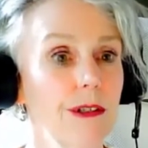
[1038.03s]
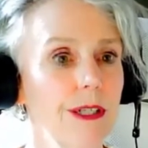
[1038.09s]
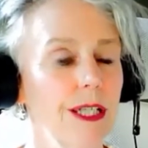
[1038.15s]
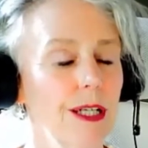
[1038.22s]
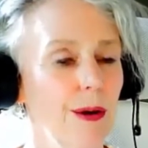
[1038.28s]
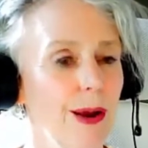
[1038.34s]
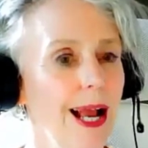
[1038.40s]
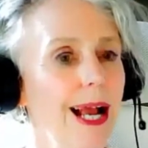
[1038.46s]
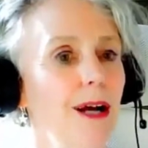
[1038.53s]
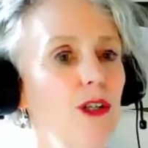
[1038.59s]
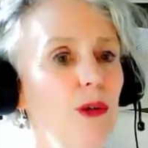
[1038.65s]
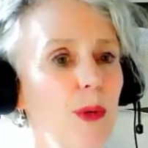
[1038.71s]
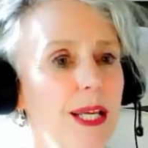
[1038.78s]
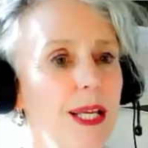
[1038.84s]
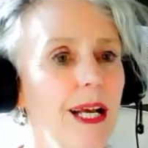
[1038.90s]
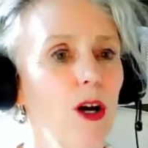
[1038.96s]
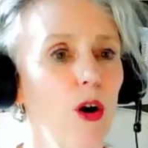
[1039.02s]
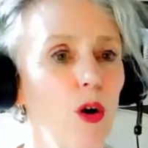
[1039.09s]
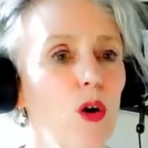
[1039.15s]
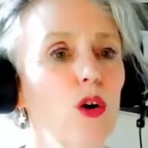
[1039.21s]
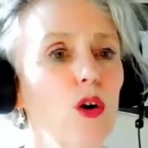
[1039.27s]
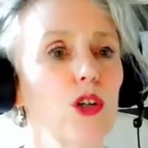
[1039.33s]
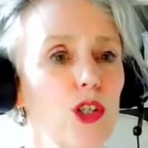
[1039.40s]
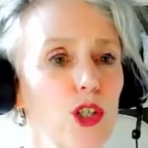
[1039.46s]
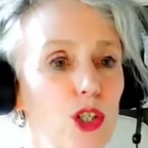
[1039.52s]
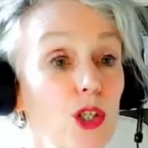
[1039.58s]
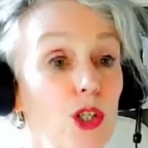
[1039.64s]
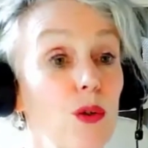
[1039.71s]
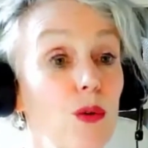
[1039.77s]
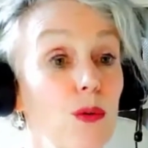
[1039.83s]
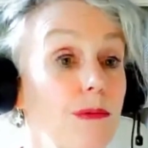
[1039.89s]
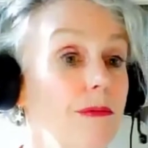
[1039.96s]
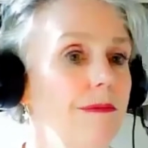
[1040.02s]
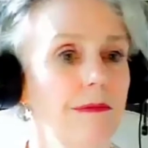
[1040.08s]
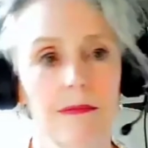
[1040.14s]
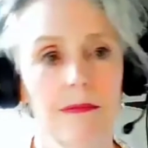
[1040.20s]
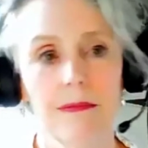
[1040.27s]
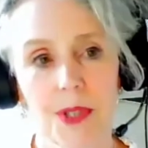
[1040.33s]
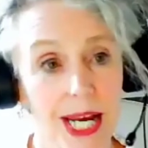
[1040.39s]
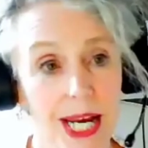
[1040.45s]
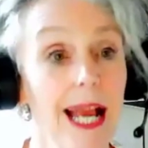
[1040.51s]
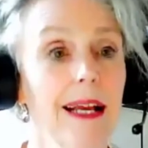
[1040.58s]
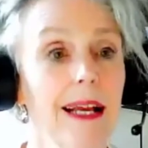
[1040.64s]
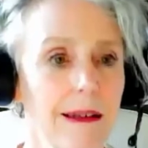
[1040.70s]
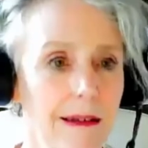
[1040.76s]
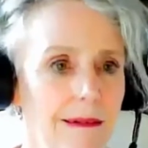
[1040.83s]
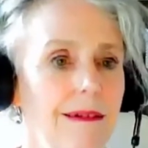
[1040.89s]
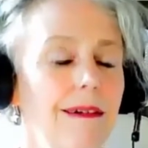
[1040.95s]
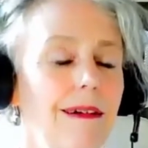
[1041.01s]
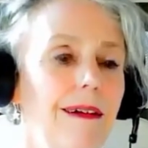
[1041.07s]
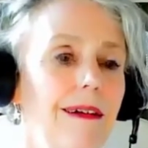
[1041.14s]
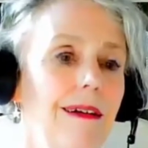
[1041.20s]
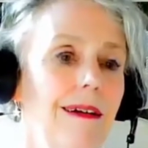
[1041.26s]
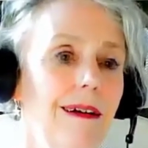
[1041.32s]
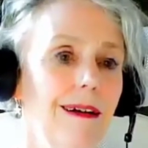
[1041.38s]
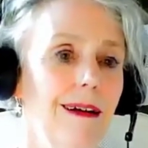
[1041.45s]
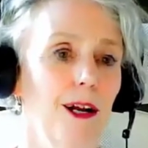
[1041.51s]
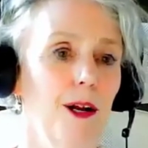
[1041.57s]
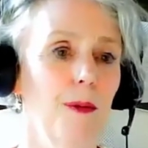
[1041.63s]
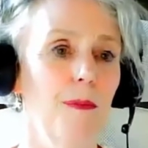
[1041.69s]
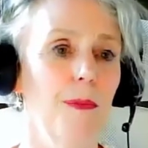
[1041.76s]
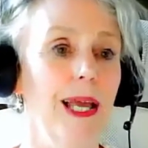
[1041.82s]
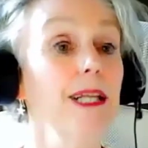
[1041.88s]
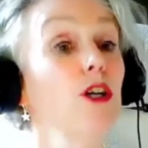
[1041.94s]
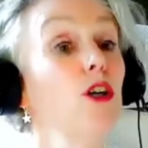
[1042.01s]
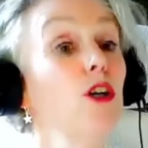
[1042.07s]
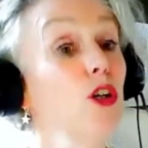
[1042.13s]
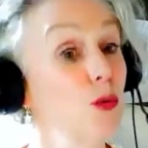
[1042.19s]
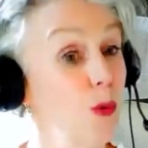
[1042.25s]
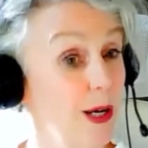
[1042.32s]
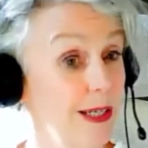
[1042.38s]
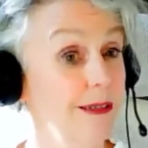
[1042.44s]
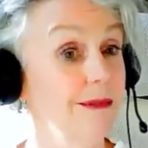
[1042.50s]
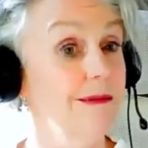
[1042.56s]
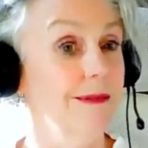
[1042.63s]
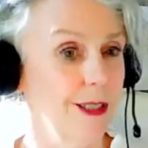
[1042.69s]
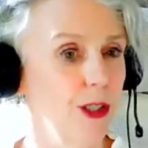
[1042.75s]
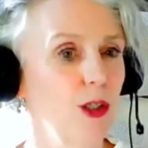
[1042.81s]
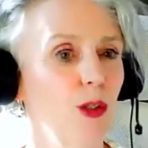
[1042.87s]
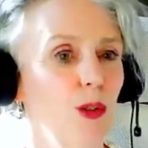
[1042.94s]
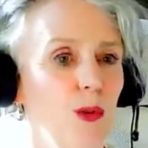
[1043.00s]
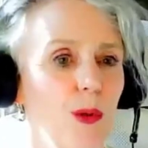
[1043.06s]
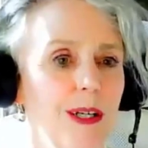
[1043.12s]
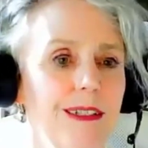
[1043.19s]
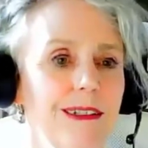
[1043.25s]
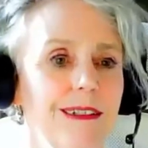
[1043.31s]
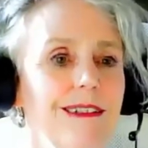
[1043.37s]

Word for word: You know, how do we get hooked to tech um, in a good way? In a good way.